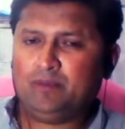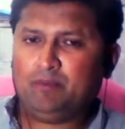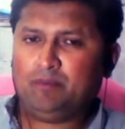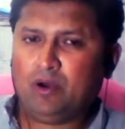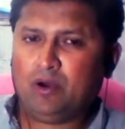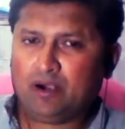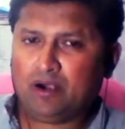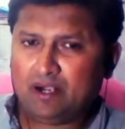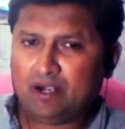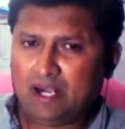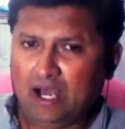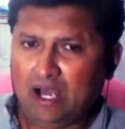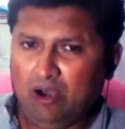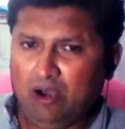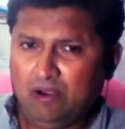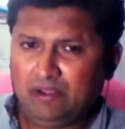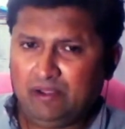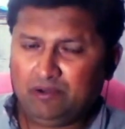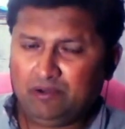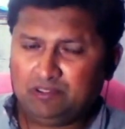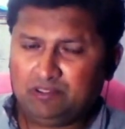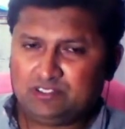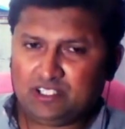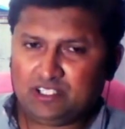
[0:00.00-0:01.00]
for now,
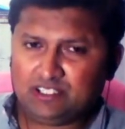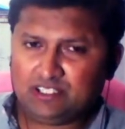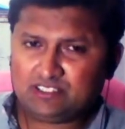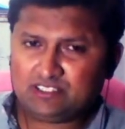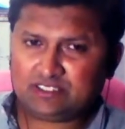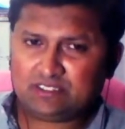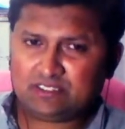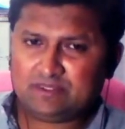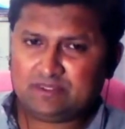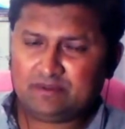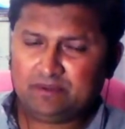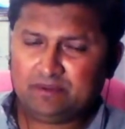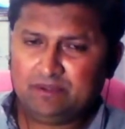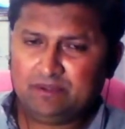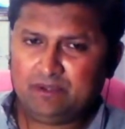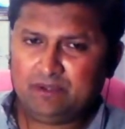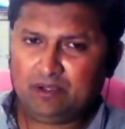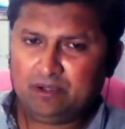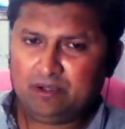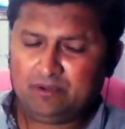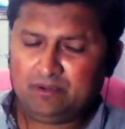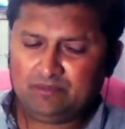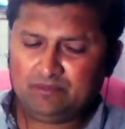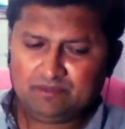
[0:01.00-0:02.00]
you just,
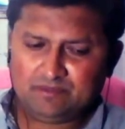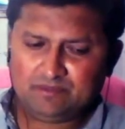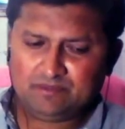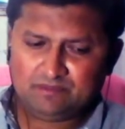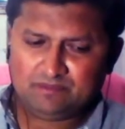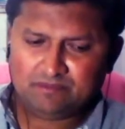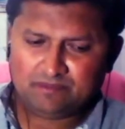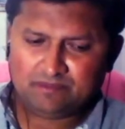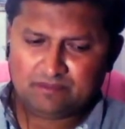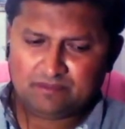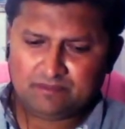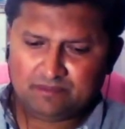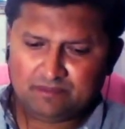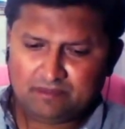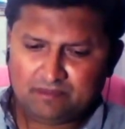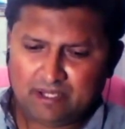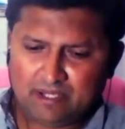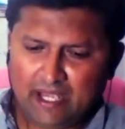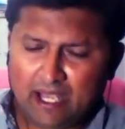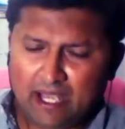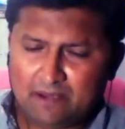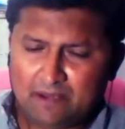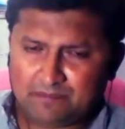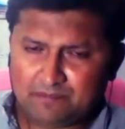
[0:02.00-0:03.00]

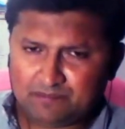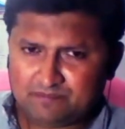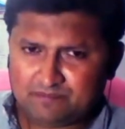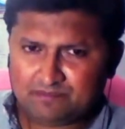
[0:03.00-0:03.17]
have